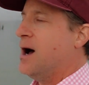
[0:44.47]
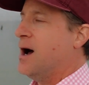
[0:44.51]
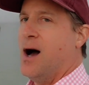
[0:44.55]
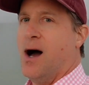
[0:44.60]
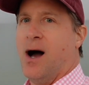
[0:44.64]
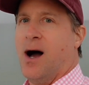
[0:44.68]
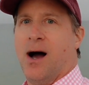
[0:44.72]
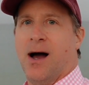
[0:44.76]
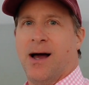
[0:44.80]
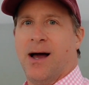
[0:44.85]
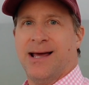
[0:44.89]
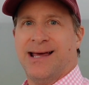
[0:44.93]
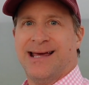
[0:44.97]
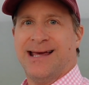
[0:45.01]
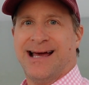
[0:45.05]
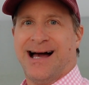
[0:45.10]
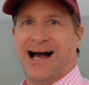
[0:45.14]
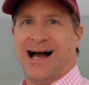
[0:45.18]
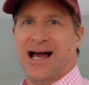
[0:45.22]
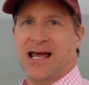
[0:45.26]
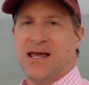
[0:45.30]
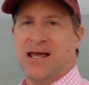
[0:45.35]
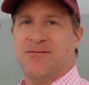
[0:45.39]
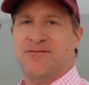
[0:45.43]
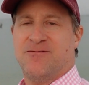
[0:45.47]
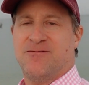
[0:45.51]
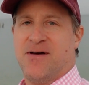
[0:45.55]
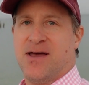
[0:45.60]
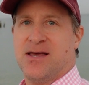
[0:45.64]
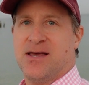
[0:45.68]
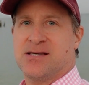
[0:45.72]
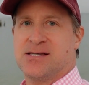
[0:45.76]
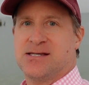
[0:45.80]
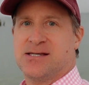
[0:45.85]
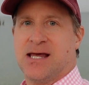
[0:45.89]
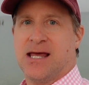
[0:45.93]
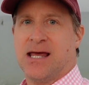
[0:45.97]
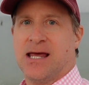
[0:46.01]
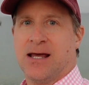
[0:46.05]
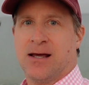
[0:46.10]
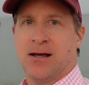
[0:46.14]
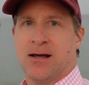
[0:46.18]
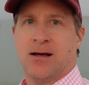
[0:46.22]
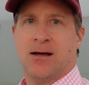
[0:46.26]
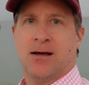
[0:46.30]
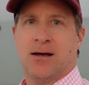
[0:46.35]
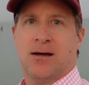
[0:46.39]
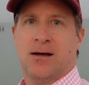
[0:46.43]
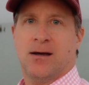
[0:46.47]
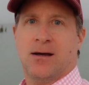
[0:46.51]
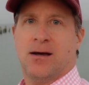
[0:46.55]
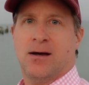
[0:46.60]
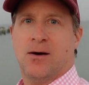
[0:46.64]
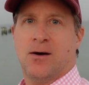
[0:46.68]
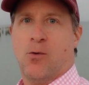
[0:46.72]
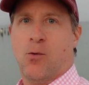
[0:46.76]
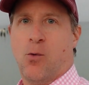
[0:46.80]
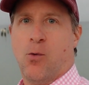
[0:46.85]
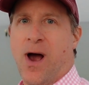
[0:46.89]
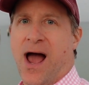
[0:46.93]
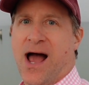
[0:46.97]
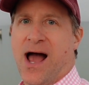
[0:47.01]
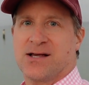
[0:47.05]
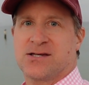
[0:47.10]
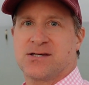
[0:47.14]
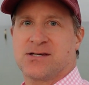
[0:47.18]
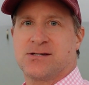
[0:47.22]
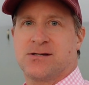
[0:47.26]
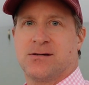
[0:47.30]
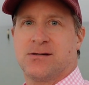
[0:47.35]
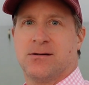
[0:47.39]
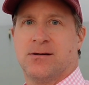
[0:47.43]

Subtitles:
I am facing west,